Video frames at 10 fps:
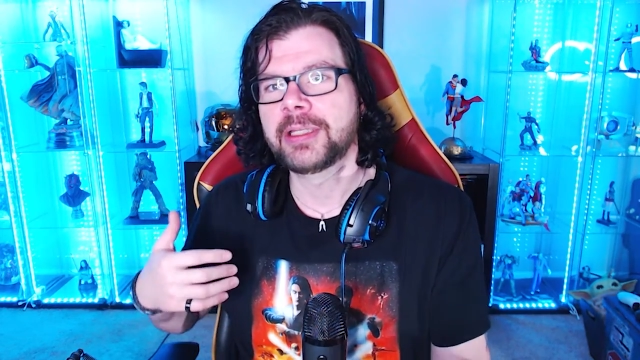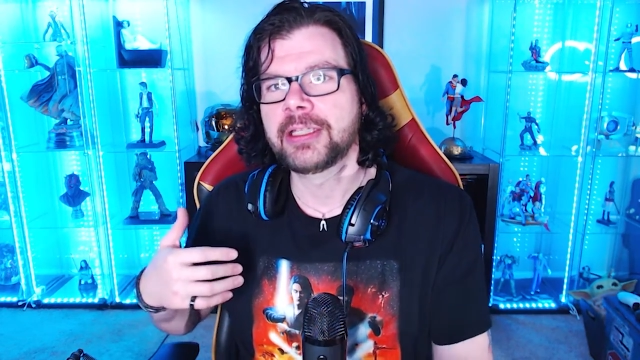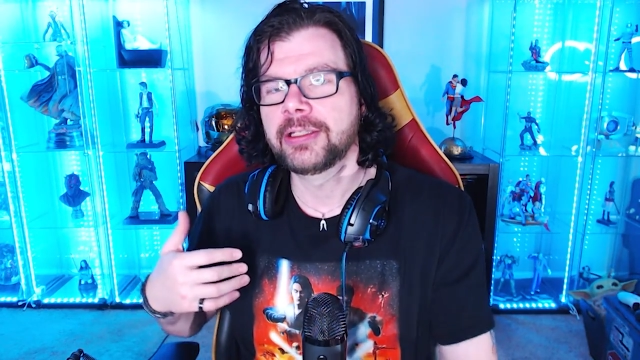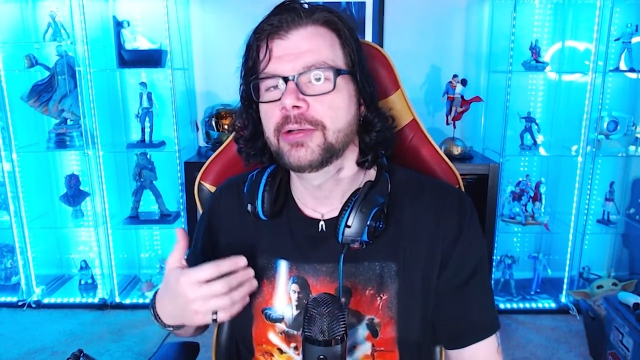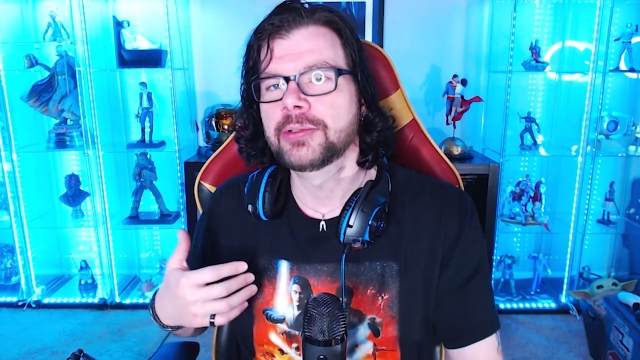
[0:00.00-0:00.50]
He
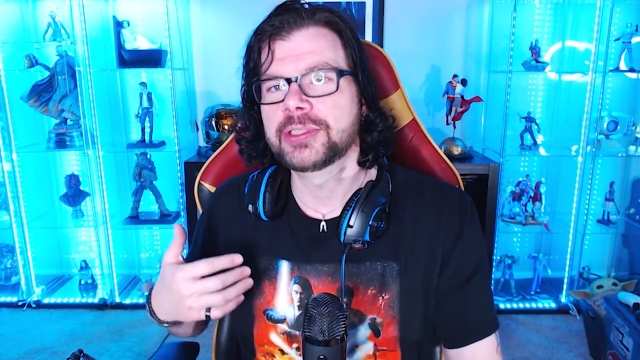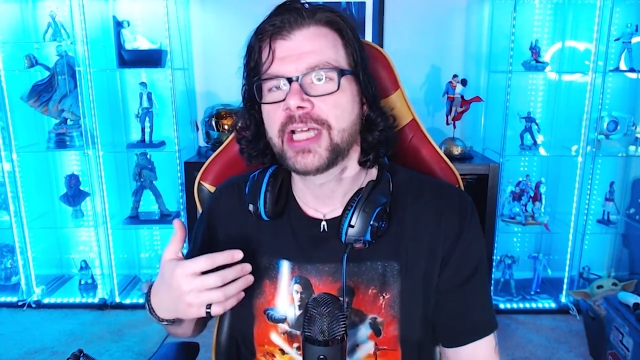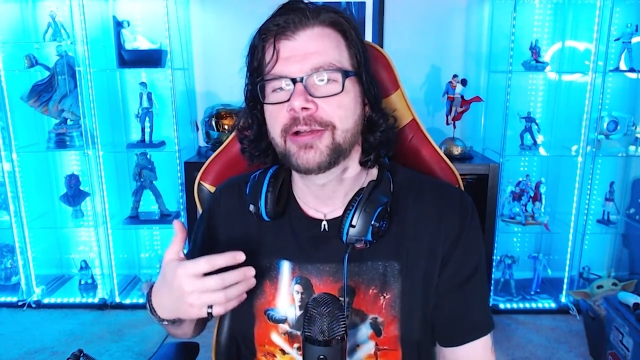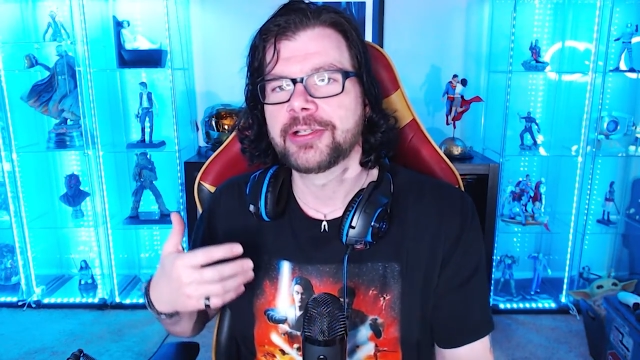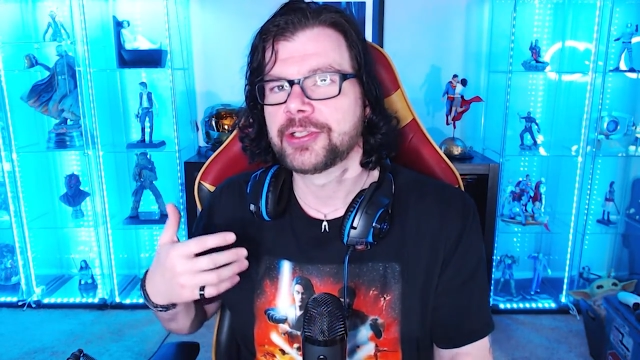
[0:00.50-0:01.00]
knows
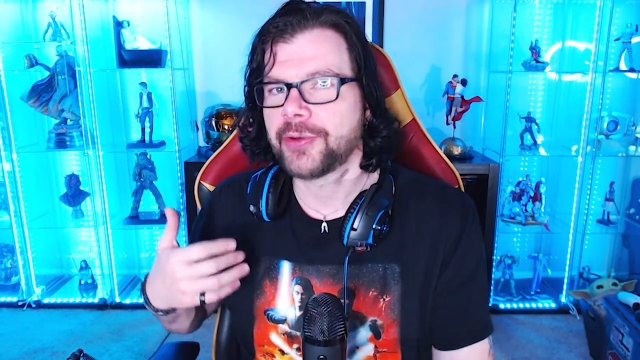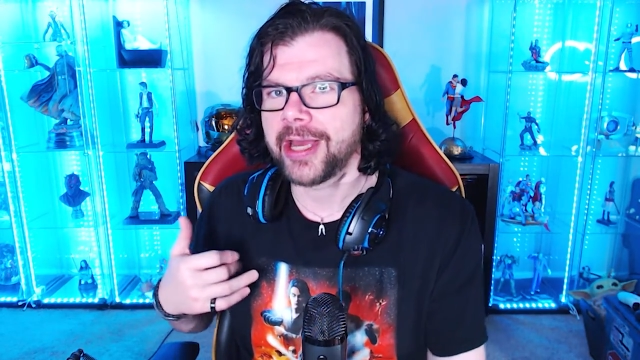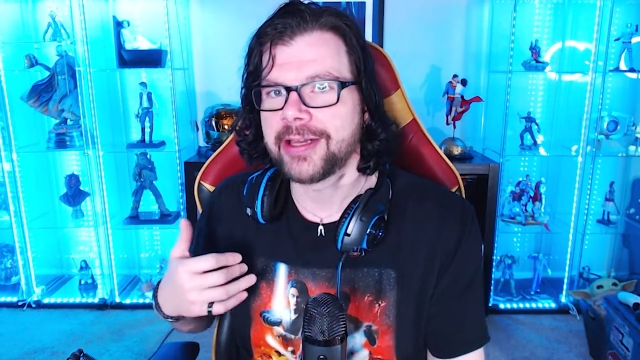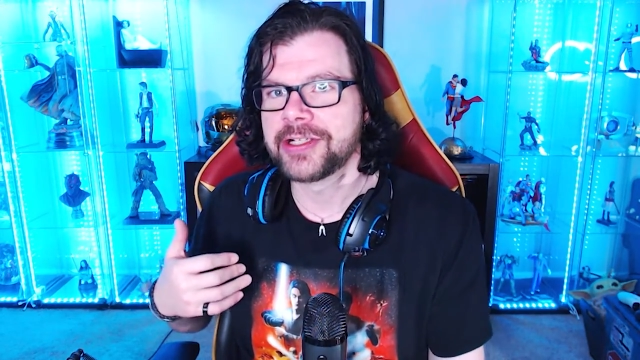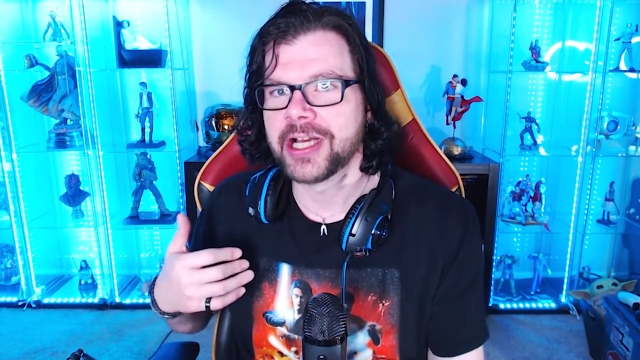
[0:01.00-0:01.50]
how to
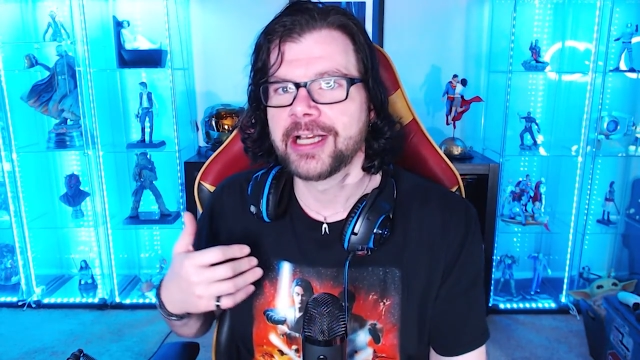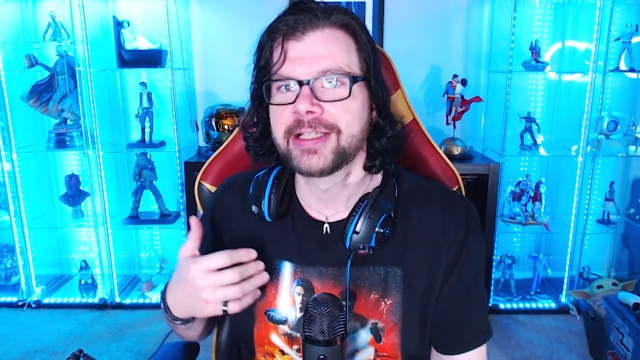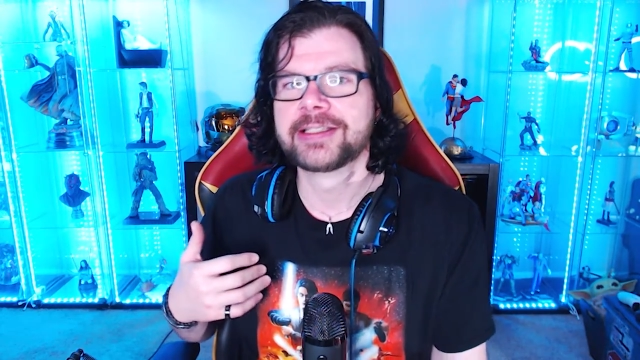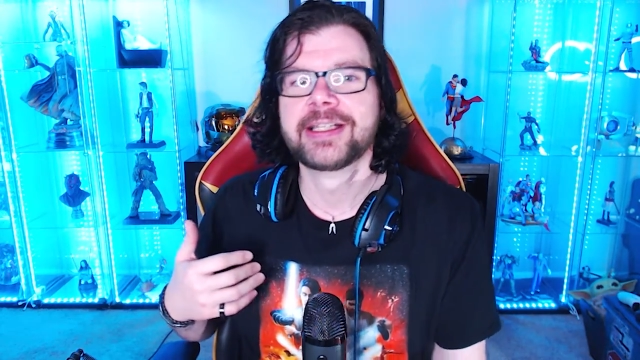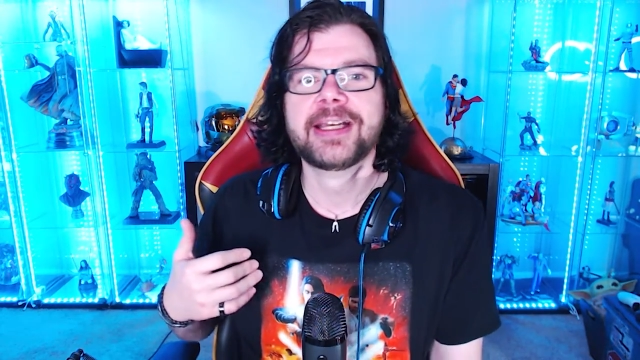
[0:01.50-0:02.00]
strategize,